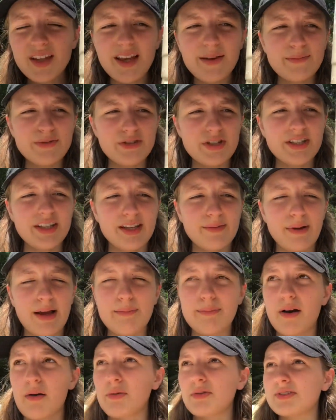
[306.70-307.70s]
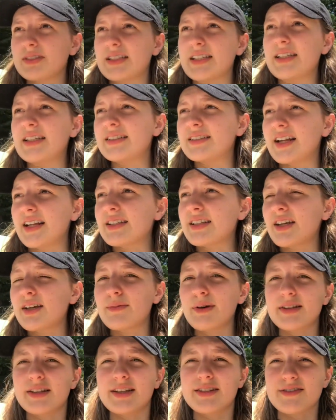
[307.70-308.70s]
I'm drinking my bubble tea. Did I tell you
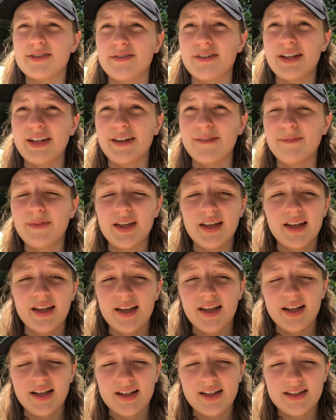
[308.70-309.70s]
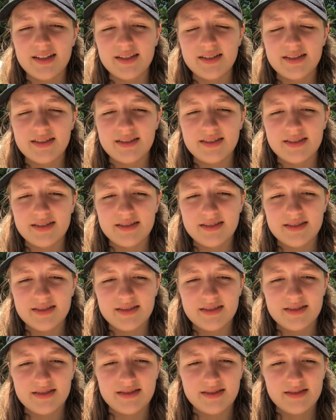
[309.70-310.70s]
about this already? I'm drinking an orange
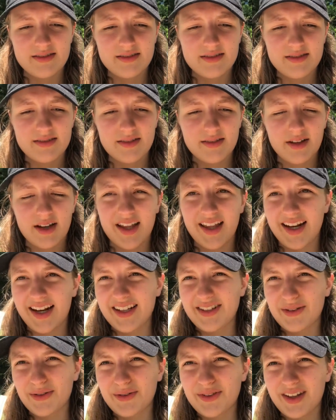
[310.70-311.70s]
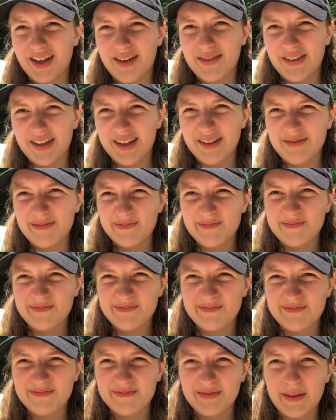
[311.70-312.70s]
soda. And I don't love it
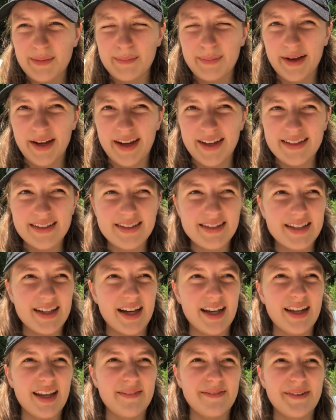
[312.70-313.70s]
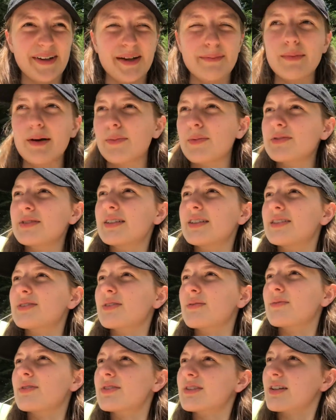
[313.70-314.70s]
but I never get bubble tea,
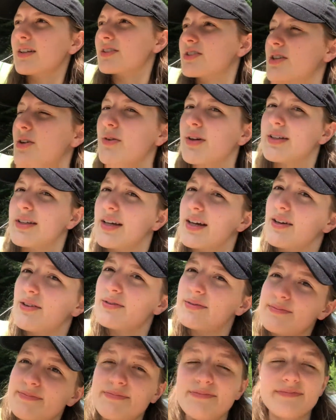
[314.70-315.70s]
so I'm just gonna choke it down.